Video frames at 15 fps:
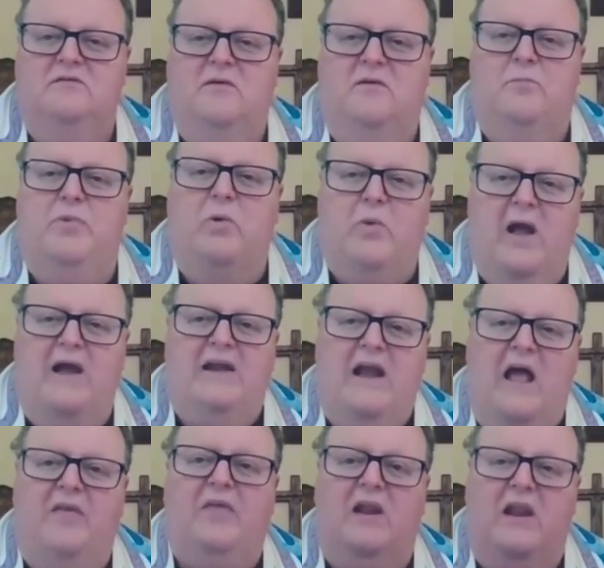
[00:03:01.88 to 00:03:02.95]
But right now,
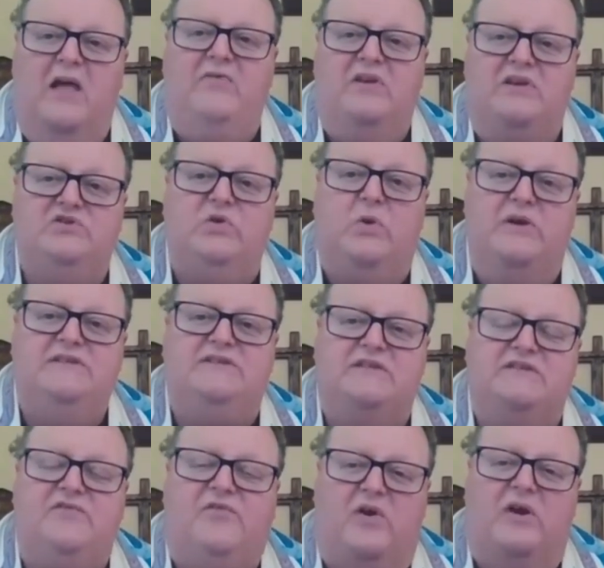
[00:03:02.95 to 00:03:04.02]
the loving choice is
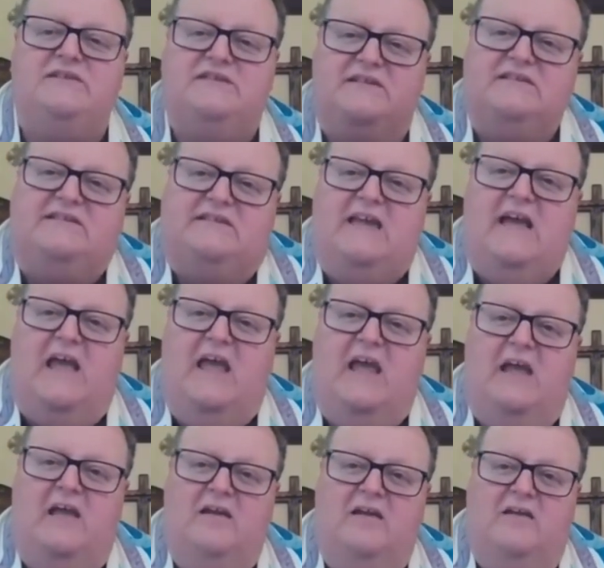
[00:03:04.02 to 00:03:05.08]
for us to stay
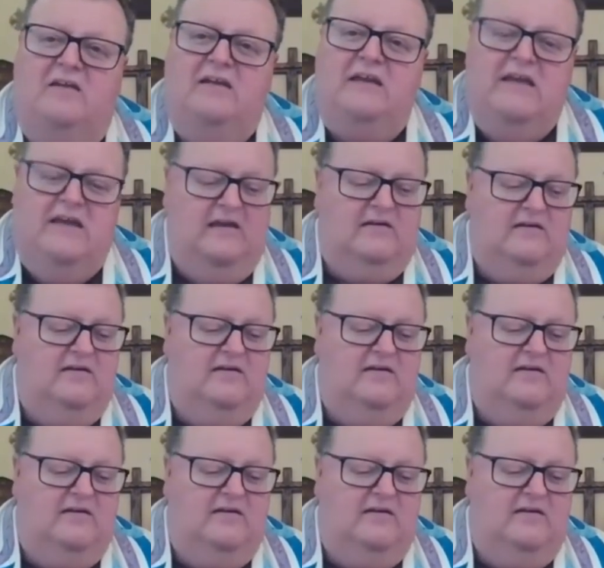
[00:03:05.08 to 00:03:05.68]
in.